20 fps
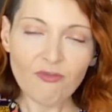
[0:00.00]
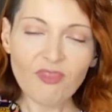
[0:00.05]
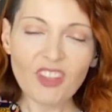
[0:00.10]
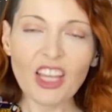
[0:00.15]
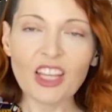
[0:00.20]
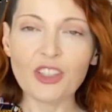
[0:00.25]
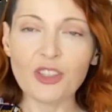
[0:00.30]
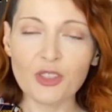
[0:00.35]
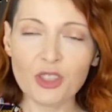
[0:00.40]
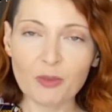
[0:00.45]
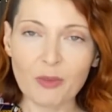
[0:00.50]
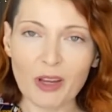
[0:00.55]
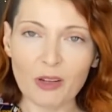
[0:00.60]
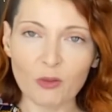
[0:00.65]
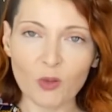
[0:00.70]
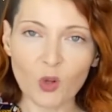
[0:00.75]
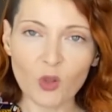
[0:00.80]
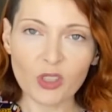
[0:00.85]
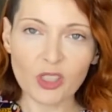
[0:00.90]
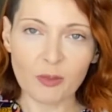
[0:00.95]

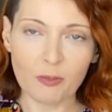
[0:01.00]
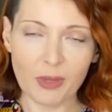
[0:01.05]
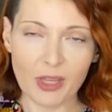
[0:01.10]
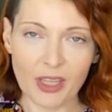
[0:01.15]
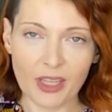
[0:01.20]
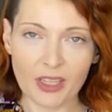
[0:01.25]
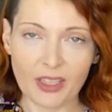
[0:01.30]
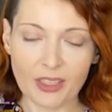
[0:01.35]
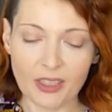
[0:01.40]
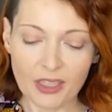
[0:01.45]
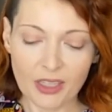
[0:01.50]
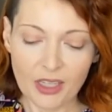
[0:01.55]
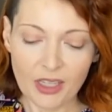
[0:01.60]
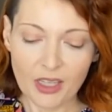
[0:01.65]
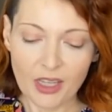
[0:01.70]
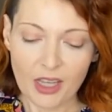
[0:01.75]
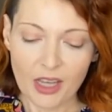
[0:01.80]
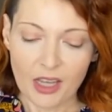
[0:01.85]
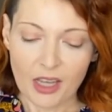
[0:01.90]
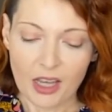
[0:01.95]
rolling pin
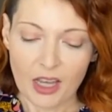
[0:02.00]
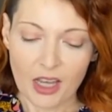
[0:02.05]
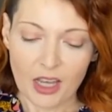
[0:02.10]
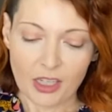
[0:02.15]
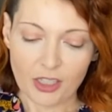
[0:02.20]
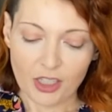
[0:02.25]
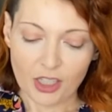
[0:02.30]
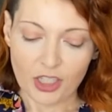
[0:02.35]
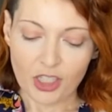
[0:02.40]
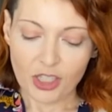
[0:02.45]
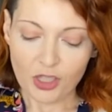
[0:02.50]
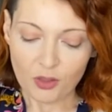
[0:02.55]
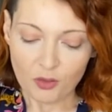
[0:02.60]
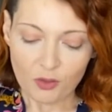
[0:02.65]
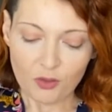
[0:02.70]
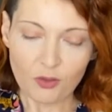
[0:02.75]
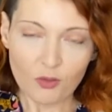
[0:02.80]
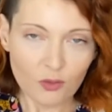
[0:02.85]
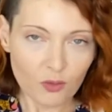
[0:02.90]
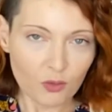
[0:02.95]
to just
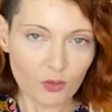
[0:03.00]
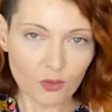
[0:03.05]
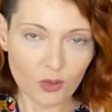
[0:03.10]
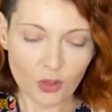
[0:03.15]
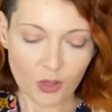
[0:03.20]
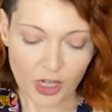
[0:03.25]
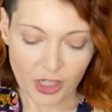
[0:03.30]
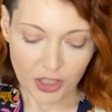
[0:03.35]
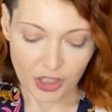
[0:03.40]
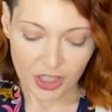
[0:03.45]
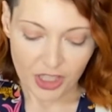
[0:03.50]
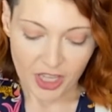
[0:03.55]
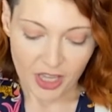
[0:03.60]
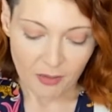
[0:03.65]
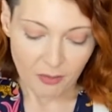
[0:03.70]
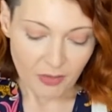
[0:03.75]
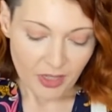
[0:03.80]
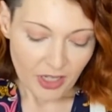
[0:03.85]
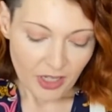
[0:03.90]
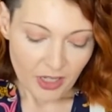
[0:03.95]
crush
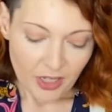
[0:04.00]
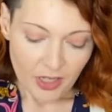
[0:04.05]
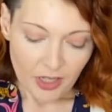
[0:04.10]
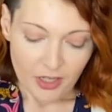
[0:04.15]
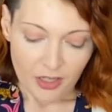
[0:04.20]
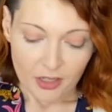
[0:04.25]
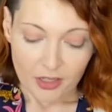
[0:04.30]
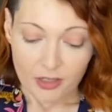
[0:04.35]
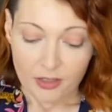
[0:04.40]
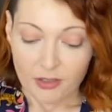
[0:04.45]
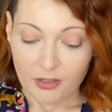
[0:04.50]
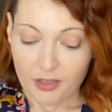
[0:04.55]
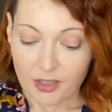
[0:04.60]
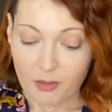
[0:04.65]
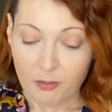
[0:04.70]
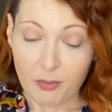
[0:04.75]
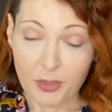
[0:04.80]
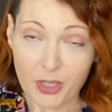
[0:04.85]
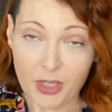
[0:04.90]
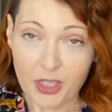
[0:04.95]
them. You can use a
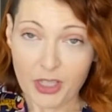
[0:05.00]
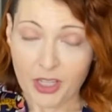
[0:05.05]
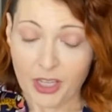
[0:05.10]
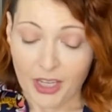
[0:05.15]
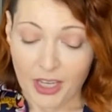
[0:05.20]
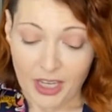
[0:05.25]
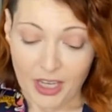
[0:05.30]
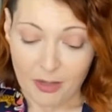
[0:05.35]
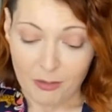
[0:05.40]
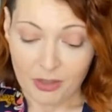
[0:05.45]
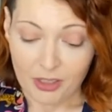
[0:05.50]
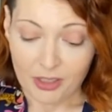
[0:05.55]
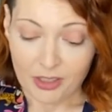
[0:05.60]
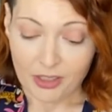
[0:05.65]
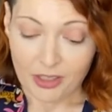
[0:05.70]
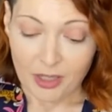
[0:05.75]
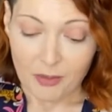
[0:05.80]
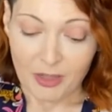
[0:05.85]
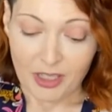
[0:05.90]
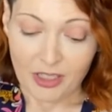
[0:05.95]
book, a hammer.
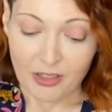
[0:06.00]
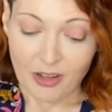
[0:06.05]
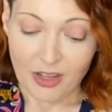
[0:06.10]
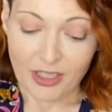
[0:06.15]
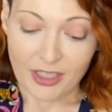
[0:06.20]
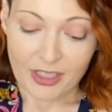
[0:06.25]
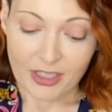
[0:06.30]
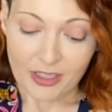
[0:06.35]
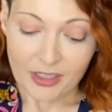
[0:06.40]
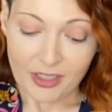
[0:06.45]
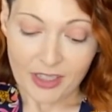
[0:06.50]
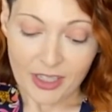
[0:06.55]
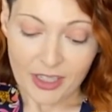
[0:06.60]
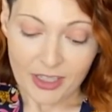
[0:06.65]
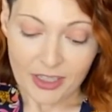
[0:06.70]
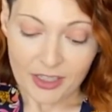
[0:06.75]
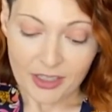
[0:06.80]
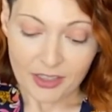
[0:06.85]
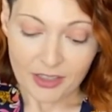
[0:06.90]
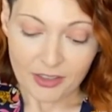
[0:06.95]
I mean,
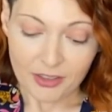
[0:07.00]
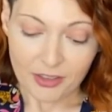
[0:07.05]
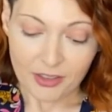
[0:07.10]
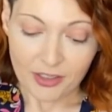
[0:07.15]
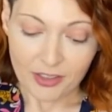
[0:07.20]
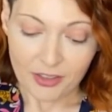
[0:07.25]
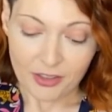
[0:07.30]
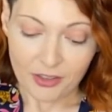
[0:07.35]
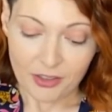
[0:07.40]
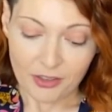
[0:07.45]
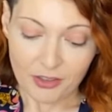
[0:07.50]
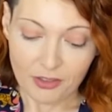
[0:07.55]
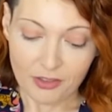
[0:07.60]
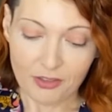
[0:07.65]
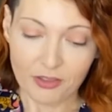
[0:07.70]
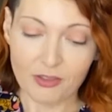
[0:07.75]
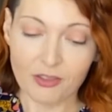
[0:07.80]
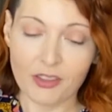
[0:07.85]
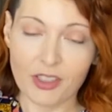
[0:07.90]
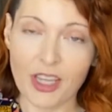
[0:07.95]
honestly,
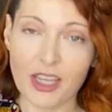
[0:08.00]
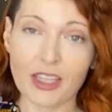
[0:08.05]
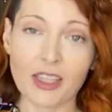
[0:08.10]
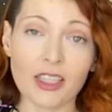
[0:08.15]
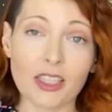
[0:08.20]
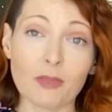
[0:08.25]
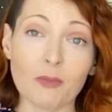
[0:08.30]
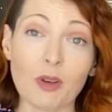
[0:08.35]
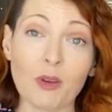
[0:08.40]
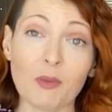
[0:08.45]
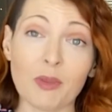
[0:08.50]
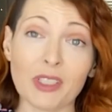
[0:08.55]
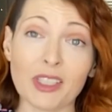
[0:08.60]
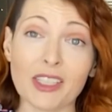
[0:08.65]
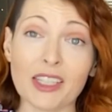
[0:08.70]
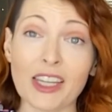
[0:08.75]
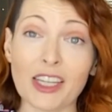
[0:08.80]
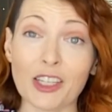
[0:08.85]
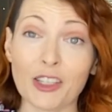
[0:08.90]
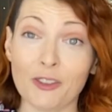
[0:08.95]
take this moment to
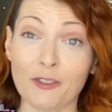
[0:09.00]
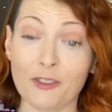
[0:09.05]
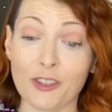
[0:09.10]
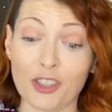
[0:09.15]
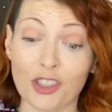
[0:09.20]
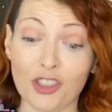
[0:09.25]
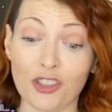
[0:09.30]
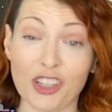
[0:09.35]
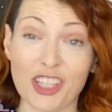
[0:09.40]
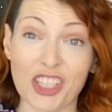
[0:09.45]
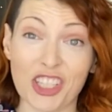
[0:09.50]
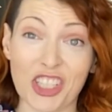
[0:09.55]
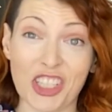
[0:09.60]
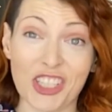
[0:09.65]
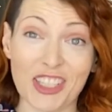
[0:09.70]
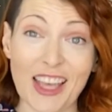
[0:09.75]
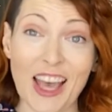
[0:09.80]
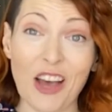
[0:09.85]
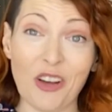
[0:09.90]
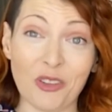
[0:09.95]
take your
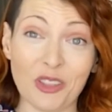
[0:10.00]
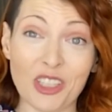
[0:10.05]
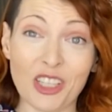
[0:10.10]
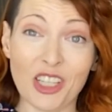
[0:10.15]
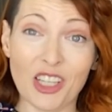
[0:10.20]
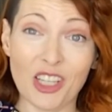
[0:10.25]
frustrations out